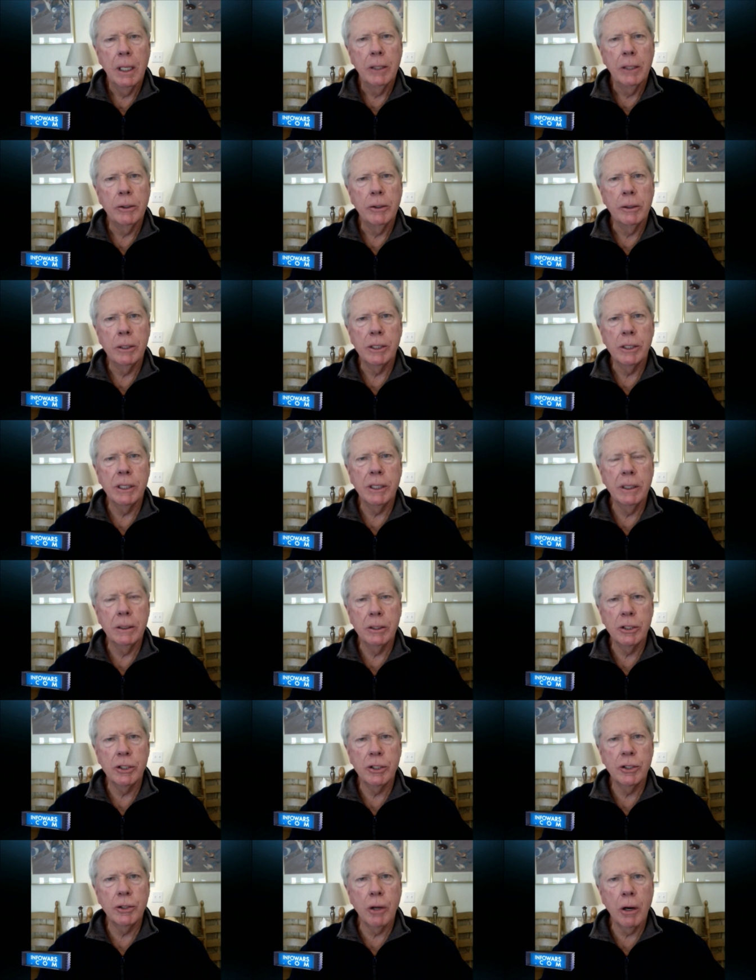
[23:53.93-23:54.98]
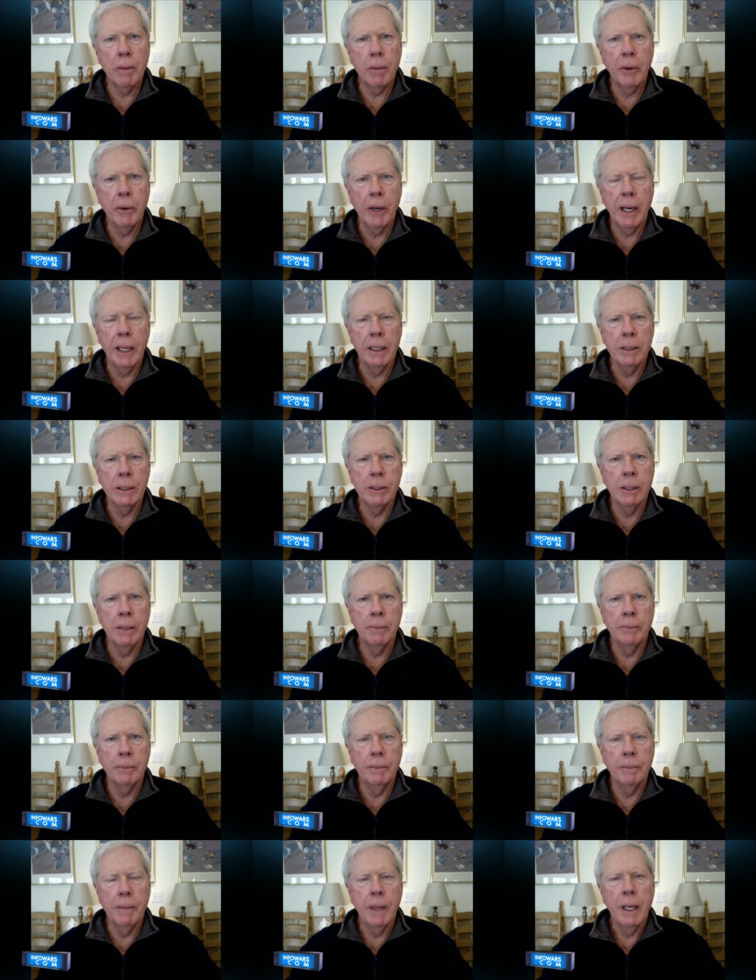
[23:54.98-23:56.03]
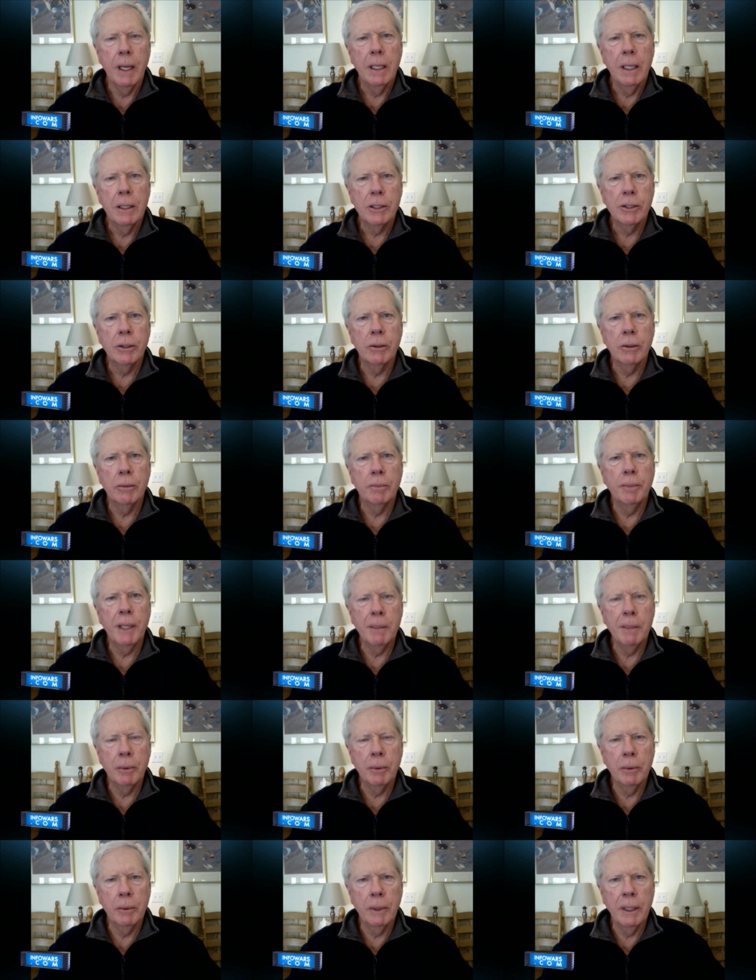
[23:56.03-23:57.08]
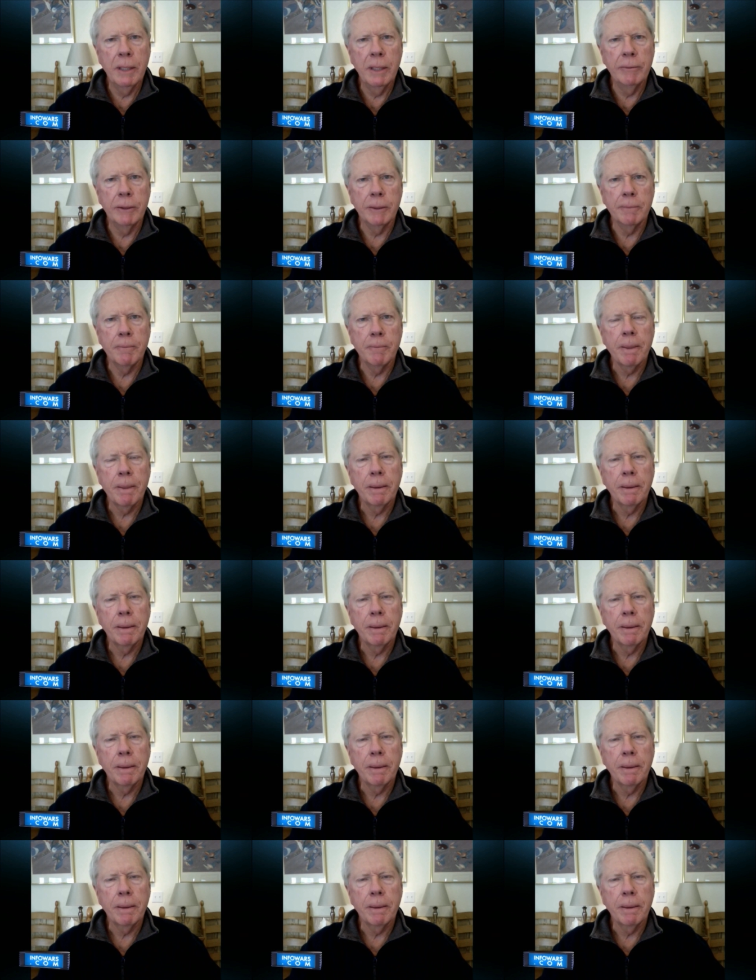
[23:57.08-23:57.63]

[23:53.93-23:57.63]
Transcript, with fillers: You can see the sharp rise up. So people are leaving.